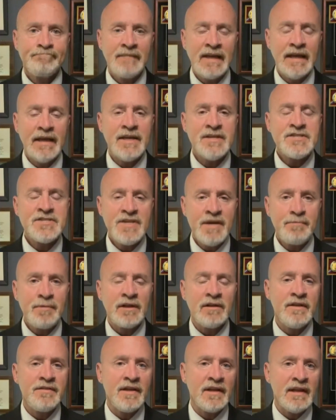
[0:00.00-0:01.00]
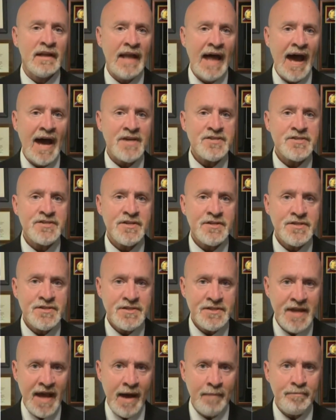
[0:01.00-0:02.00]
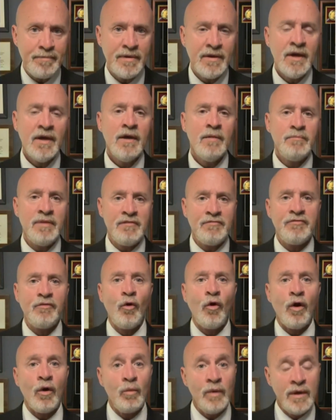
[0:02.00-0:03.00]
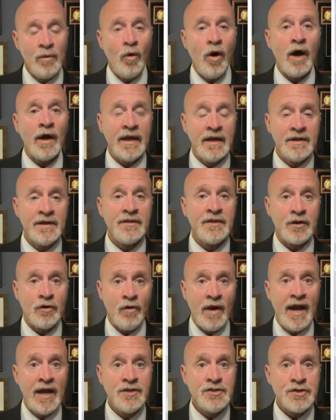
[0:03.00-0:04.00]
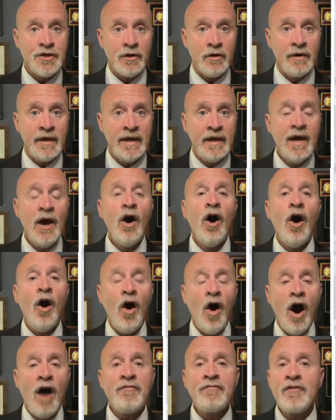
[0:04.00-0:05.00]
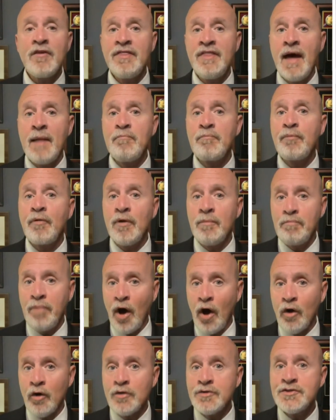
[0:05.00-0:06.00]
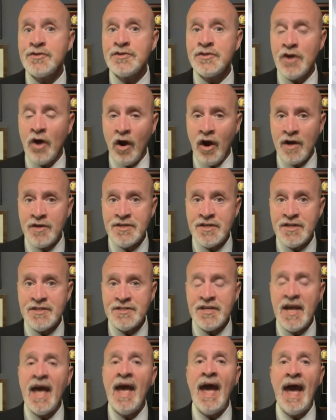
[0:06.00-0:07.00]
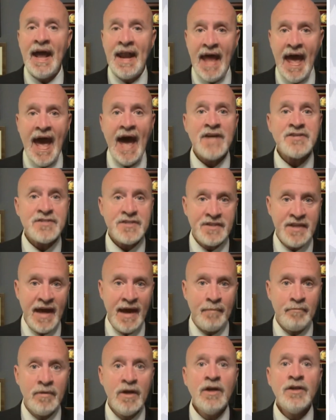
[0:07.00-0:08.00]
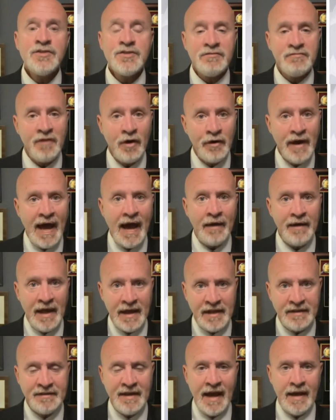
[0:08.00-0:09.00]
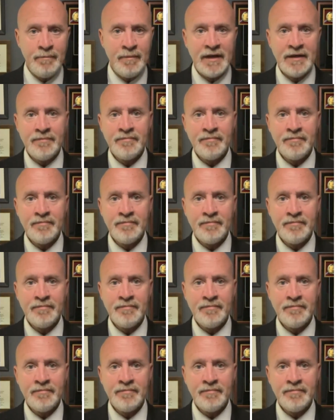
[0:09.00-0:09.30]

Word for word: It is typically the last step before we walk into the grand jury, offer them proposed charges, and ask them to vote out an indictment.